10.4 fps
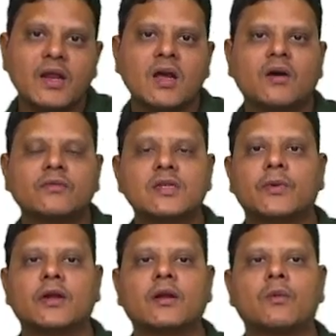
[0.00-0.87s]
of this
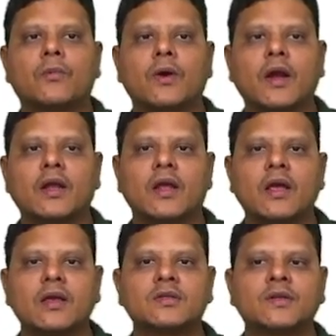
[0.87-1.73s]
particular point
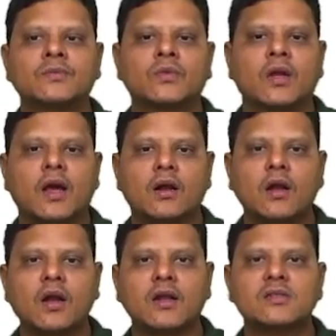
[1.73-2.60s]
is an
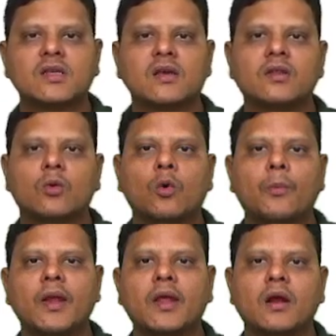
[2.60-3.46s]
auditor is given the
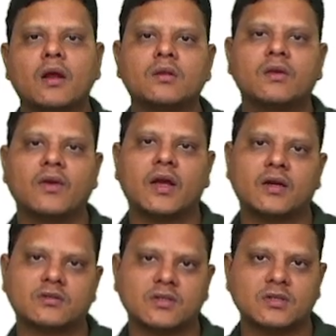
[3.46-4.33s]
opinion on the
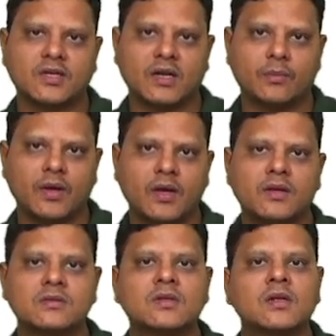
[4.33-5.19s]
financial
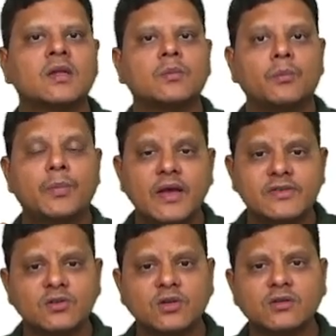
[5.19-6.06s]
statements. Based
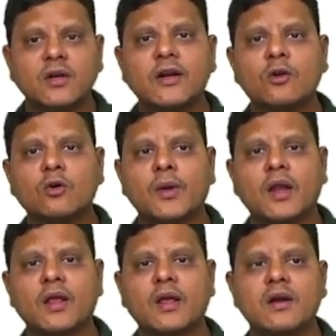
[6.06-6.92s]
on the auditor
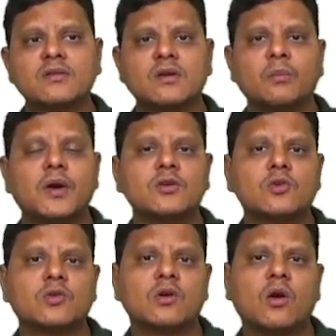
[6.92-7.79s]
opinion, somebody should
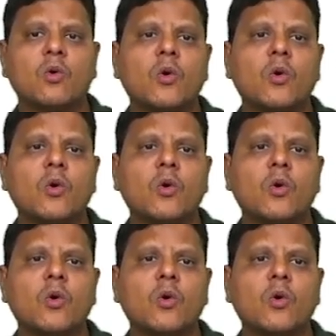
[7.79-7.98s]
not go and